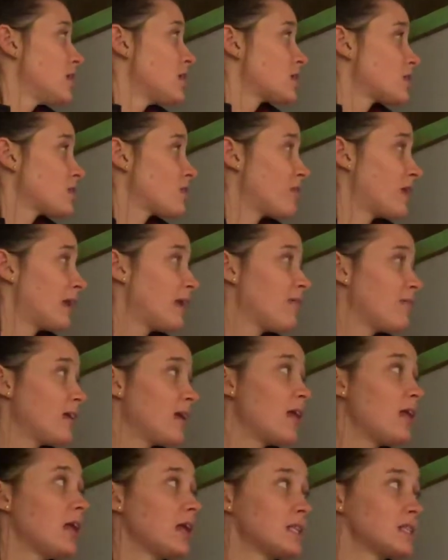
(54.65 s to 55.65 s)
So
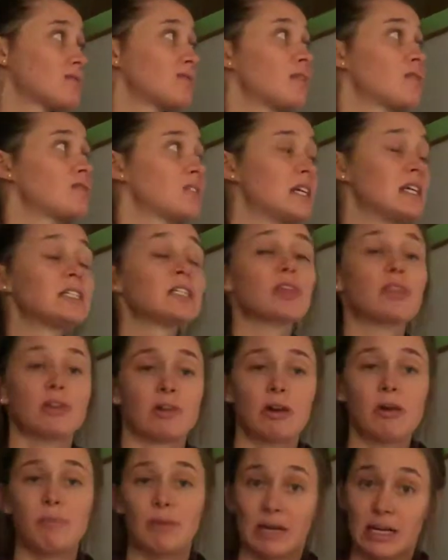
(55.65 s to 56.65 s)
Avanafil is 15 to
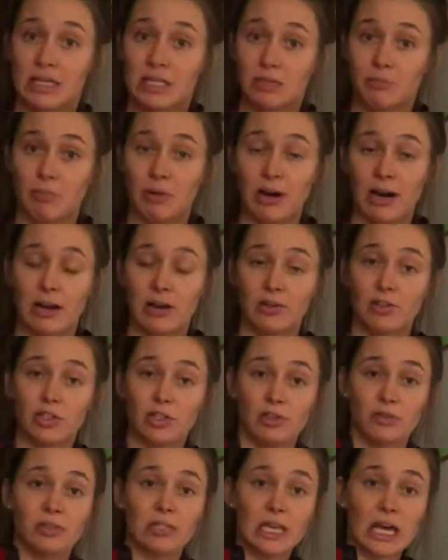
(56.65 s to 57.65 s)
30 minutes prior
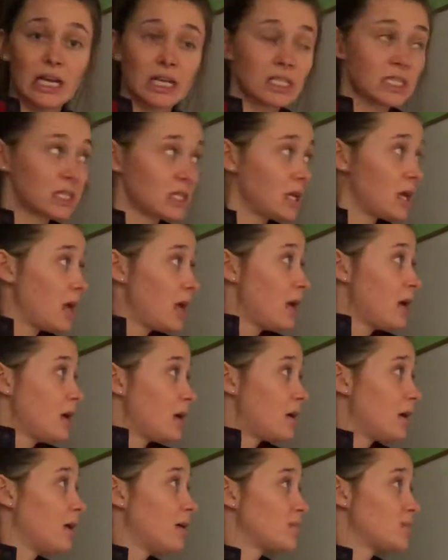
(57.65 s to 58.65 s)
to
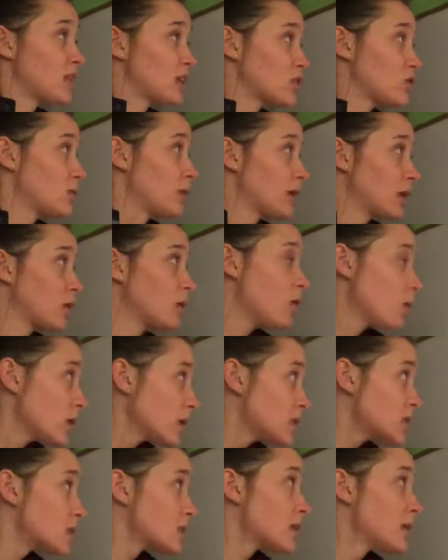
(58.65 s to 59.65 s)
sexual
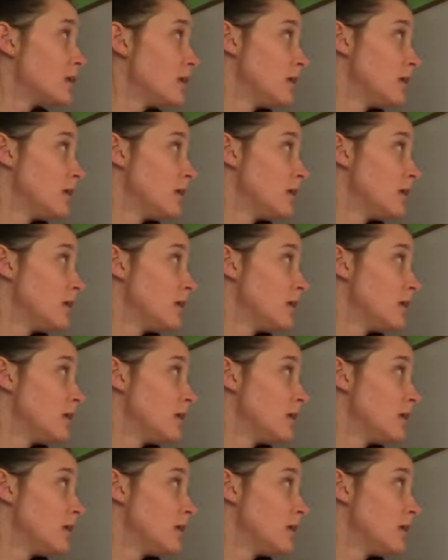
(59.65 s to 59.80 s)
intercourse.